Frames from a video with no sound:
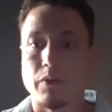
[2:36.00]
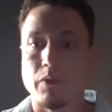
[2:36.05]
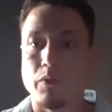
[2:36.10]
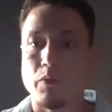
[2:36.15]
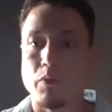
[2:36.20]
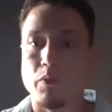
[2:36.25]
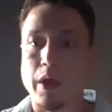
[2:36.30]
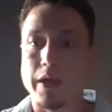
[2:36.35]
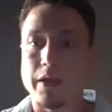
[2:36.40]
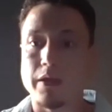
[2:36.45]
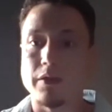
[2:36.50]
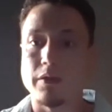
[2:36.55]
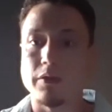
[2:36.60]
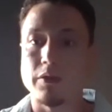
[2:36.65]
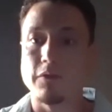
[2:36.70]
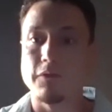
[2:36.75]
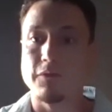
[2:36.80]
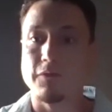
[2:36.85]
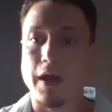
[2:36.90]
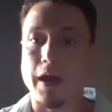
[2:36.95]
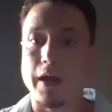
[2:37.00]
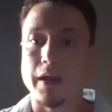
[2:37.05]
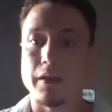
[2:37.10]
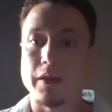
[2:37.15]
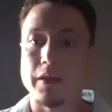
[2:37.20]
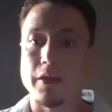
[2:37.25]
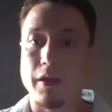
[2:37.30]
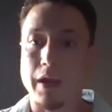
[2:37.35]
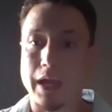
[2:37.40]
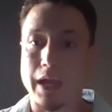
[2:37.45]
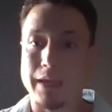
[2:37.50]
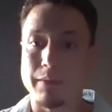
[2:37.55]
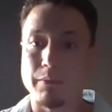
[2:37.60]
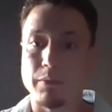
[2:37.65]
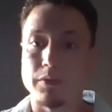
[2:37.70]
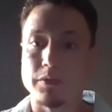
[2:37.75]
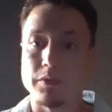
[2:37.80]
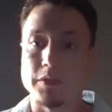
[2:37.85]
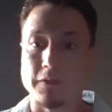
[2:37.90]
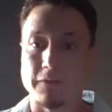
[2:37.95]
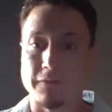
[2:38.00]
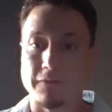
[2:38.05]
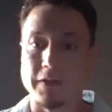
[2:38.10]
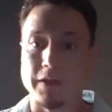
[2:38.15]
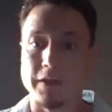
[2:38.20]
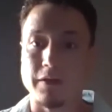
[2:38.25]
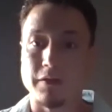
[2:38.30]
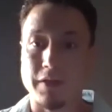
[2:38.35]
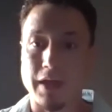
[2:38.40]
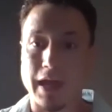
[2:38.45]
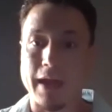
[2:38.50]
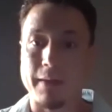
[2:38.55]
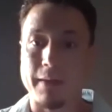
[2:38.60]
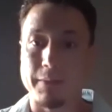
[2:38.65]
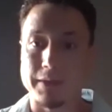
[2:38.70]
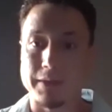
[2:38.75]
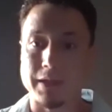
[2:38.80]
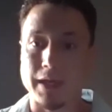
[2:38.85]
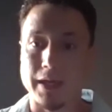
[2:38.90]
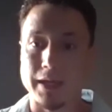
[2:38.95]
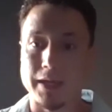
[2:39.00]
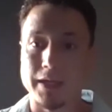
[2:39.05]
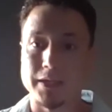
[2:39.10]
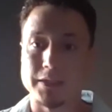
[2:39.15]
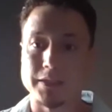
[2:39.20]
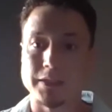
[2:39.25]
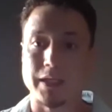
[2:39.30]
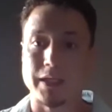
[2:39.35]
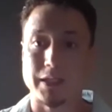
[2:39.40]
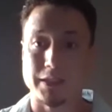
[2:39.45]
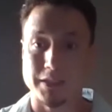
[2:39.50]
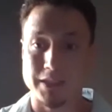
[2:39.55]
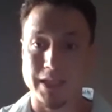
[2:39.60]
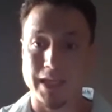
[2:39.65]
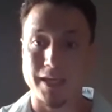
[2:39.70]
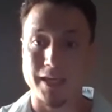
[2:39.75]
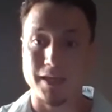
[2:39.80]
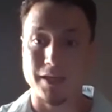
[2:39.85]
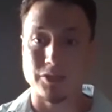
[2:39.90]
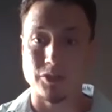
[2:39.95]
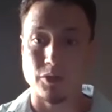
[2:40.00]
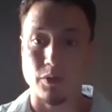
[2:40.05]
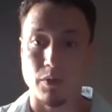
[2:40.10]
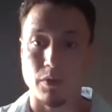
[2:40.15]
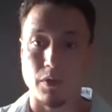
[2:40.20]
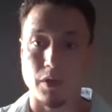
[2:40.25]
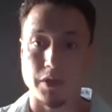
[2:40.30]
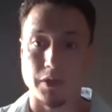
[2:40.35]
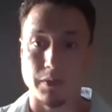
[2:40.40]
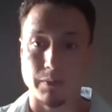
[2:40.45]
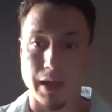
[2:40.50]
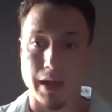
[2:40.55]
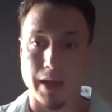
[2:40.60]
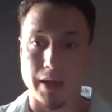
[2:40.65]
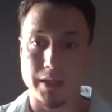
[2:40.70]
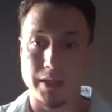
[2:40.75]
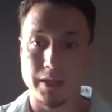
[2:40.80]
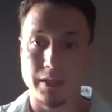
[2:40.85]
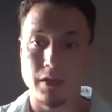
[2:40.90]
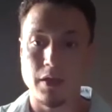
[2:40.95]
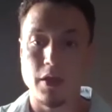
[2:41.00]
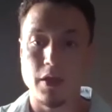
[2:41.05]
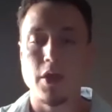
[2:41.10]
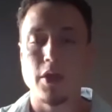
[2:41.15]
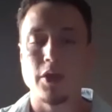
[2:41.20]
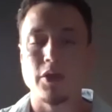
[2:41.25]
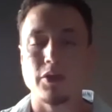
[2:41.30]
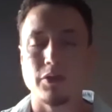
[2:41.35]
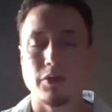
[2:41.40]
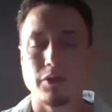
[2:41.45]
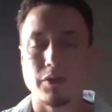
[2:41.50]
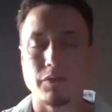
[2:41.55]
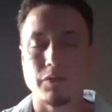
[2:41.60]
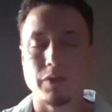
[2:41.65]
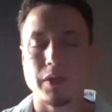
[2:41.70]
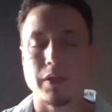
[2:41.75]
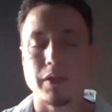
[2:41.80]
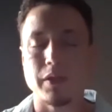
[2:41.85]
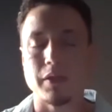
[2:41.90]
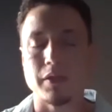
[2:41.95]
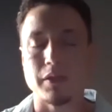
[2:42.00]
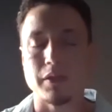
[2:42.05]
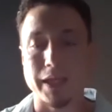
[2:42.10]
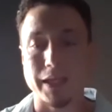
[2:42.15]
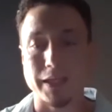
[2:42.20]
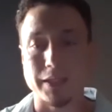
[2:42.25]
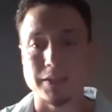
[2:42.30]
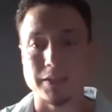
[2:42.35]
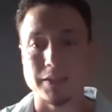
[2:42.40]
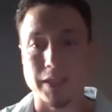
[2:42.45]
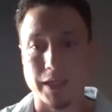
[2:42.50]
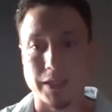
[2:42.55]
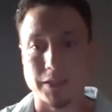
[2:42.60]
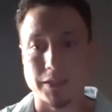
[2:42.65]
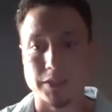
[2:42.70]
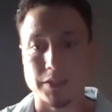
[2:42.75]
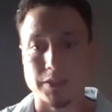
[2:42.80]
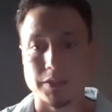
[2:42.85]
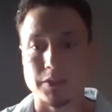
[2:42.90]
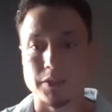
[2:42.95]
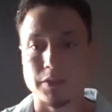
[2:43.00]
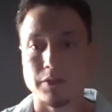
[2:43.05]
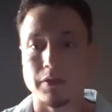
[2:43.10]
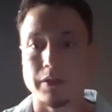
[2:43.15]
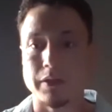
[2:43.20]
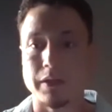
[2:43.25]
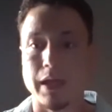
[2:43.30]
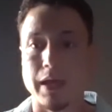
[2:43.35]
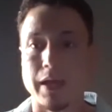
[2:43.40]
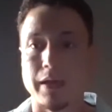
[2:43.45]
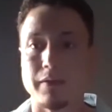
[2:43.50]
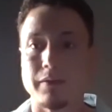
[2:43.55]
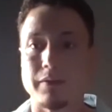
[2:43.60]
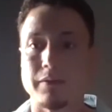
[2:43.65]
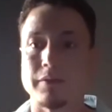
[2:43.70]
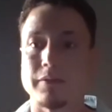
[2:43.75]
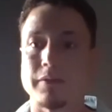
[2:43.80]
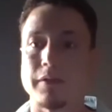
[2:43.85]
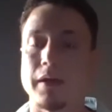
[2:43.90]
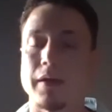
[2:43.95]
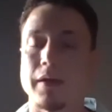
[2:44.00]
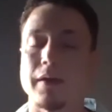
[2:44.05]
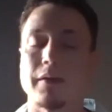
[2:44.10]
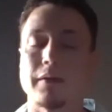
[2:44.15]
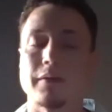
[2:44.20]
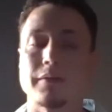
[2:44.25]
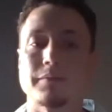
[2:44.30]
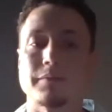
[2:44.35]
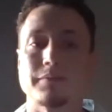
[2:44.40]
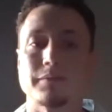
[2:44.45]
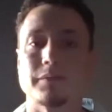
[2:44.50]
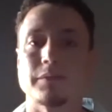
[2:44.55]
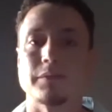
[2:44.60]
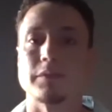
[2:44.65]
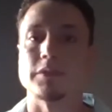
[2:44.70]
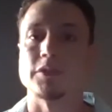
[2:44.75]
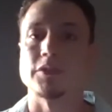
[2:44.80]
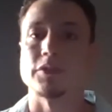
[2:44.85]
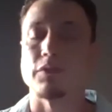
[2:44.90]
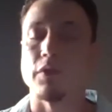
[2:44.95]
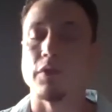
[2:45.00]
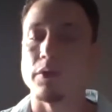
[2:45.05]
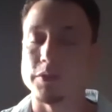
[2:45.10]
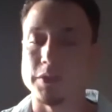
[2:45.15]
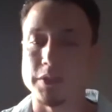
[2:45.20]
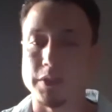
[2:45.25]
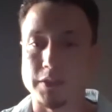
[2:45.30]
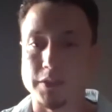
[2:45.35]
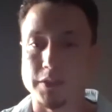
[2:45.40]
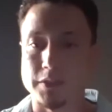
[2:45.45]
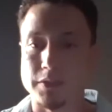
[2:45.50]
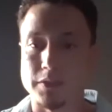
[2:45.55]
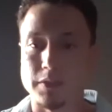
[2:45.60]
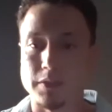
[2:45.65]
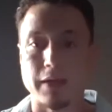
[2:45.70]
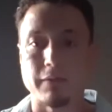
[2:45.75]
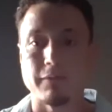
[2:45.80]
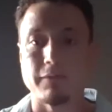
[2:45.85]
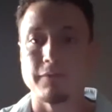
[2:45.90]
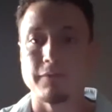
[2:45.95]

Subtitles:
when you finally are able to feel the hepatitis and it's taking a toll on your body, you're in really the late stages. You're in that cirrhosis, that